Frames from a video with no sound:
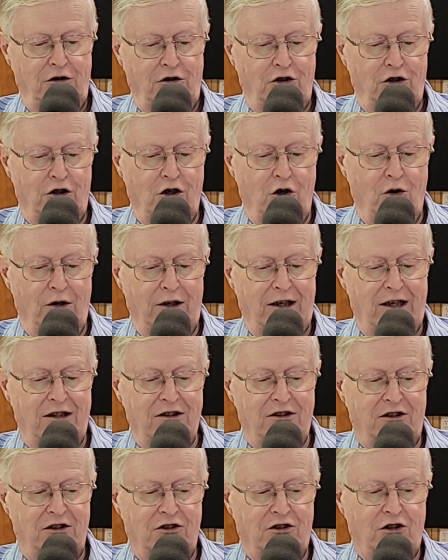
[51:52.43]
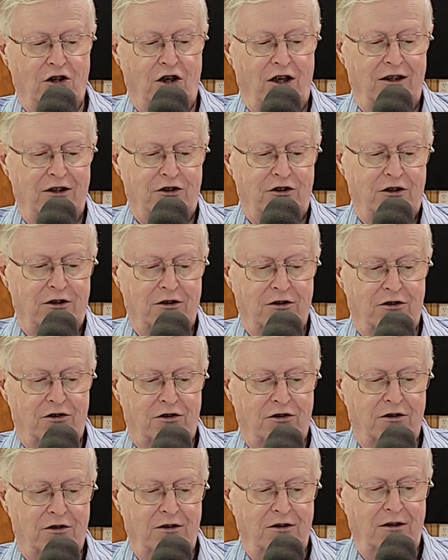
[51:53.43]
to go against his
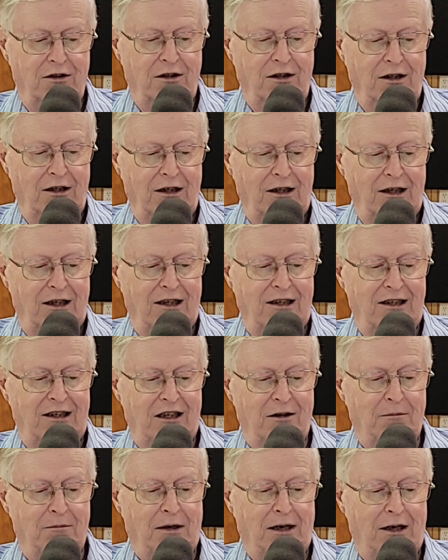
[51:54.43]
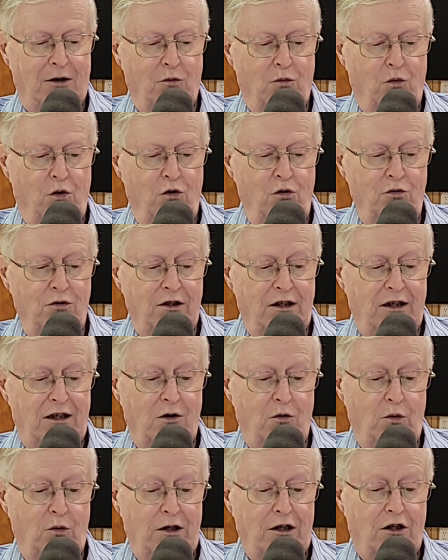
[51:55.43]
conscience and thereby wound
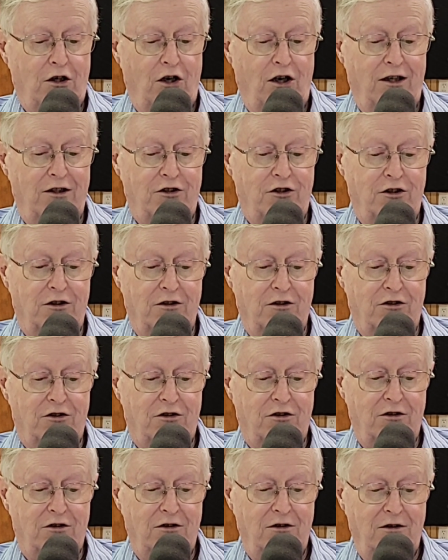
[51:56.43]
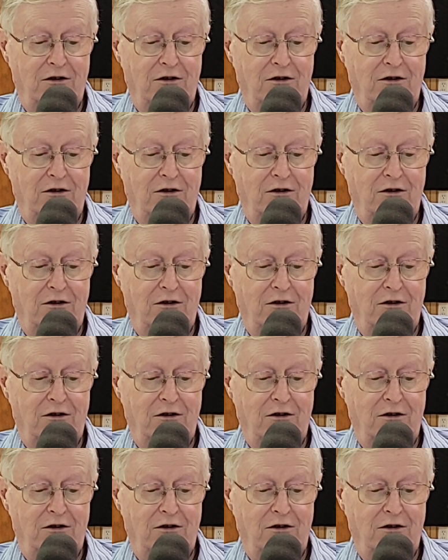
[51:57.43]
their weak conscience